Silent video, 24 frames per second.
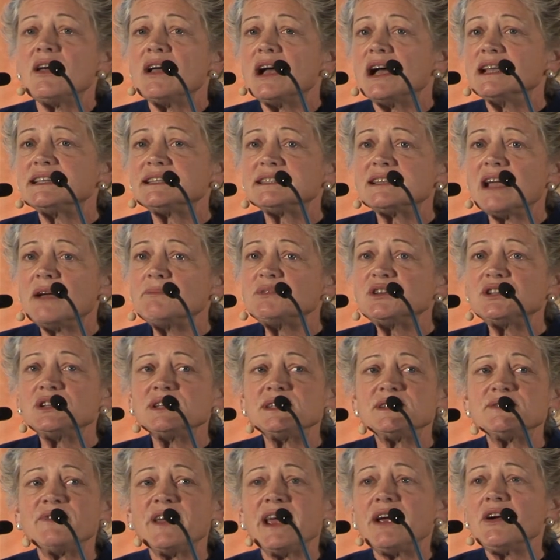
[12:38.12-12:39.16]

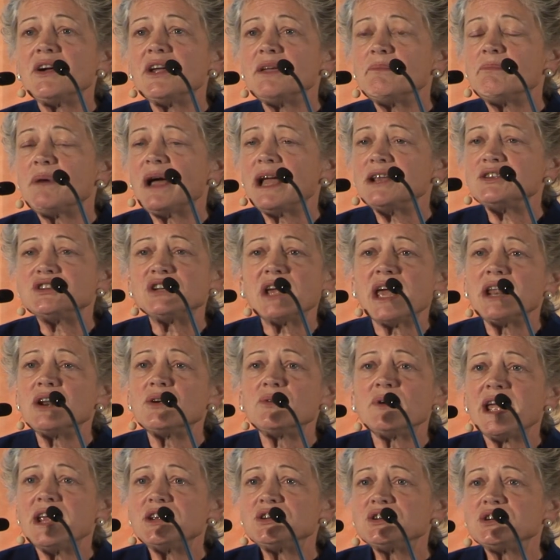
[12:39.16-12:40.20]
Assumptions vary by
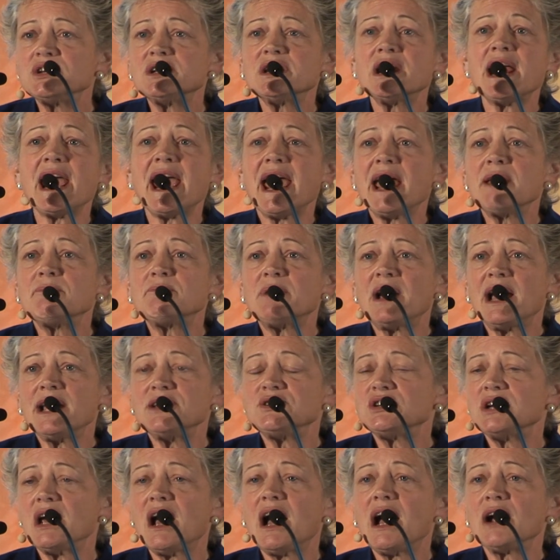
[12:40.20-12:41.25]
generation and by
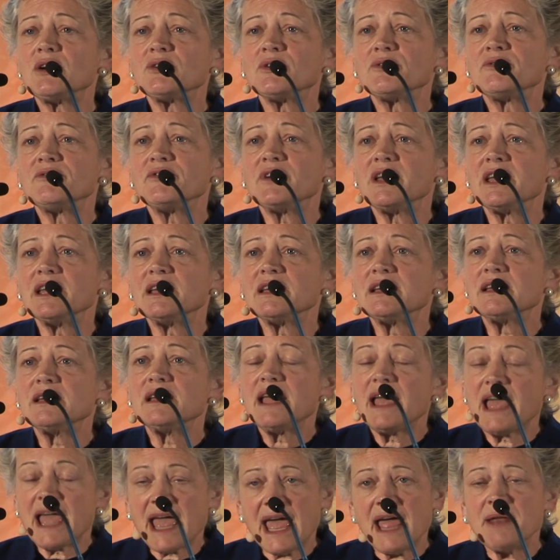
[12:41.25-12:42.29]
geography,
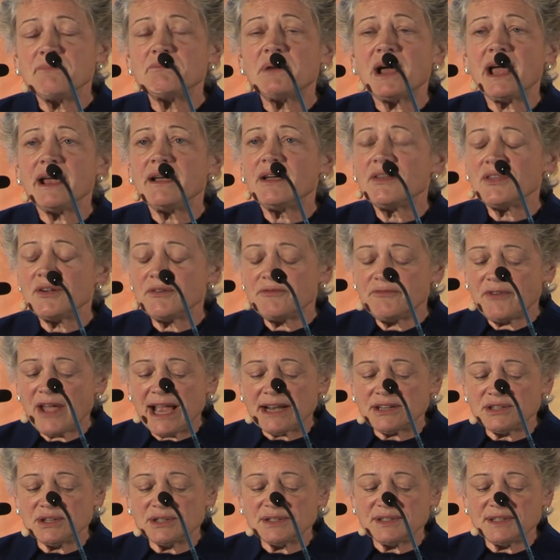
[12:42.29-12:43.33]
and by other
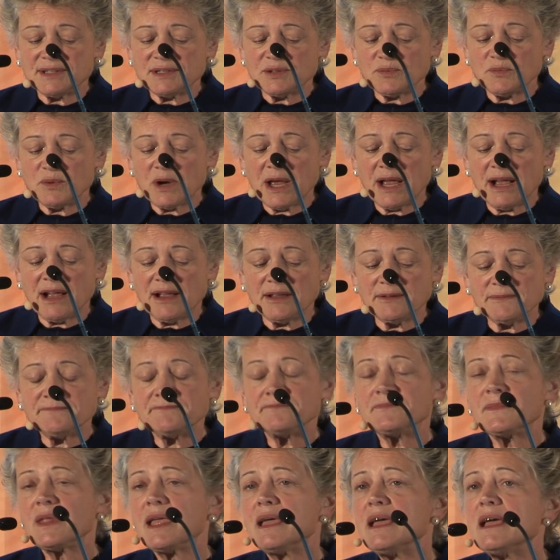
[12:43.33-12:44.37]
factors as well.
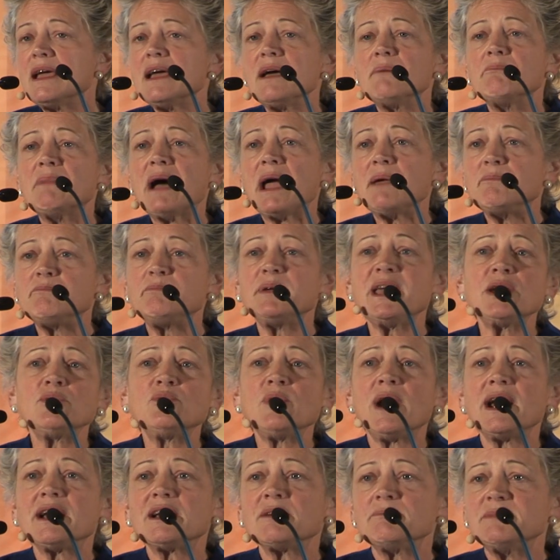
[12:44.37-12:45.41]
My big
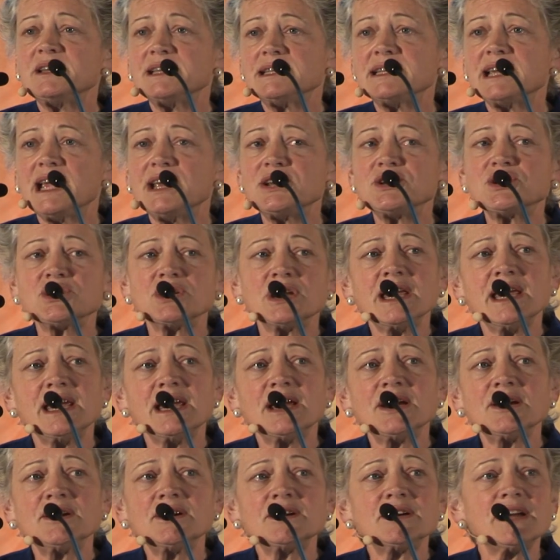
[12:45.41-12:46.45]
recommendation
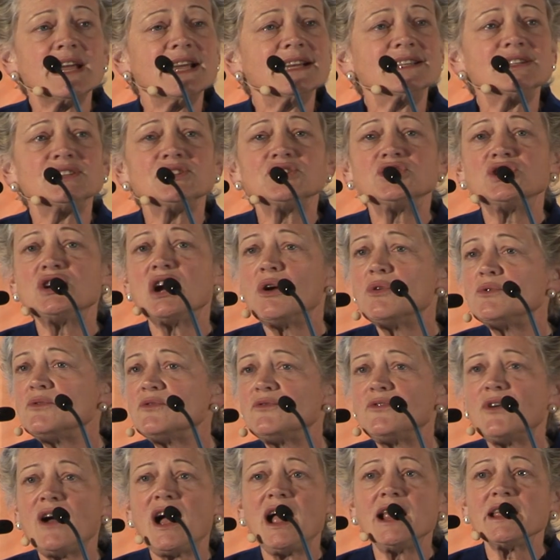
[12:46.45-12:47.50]
here is don't
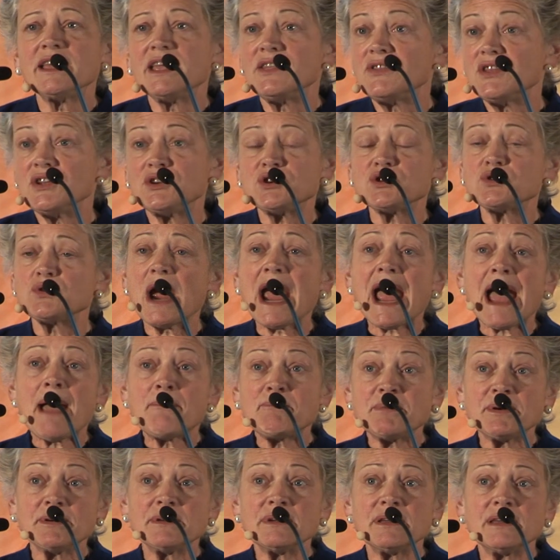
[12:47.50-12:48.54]
fall in the trap
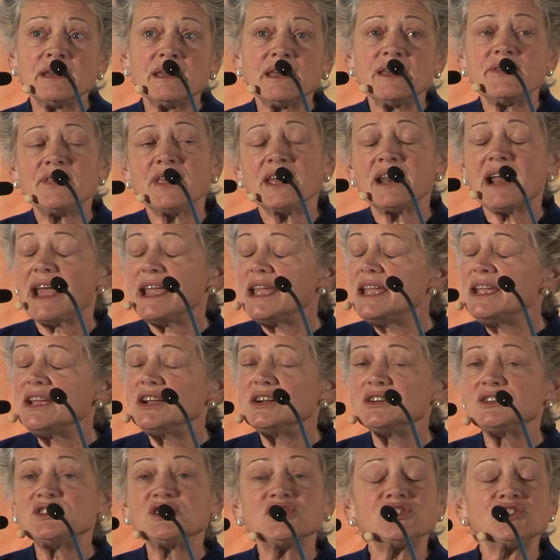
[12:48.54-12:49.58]
that I
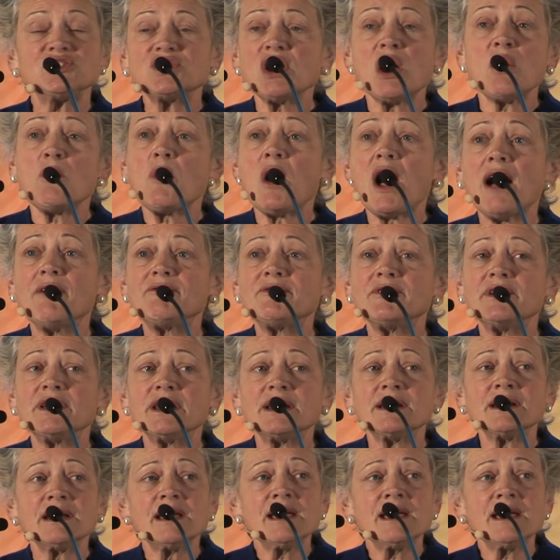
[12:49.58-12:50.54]
hear so often